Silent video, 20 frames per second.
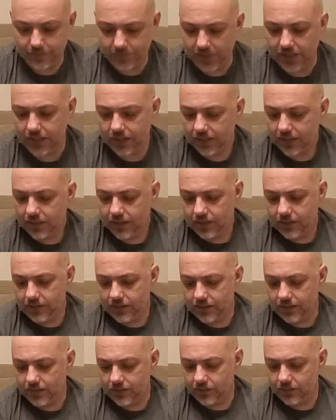But
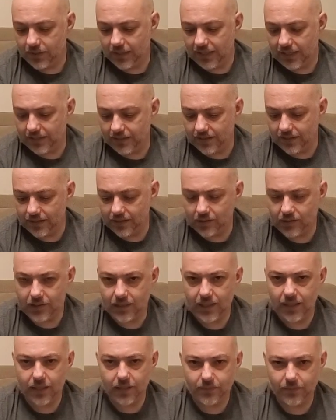the what I think are
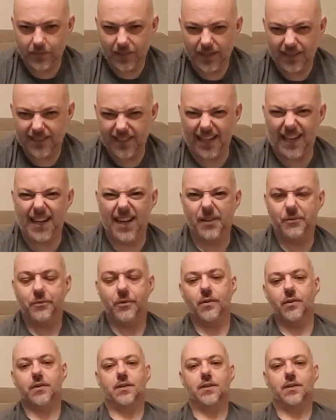kind of my tie for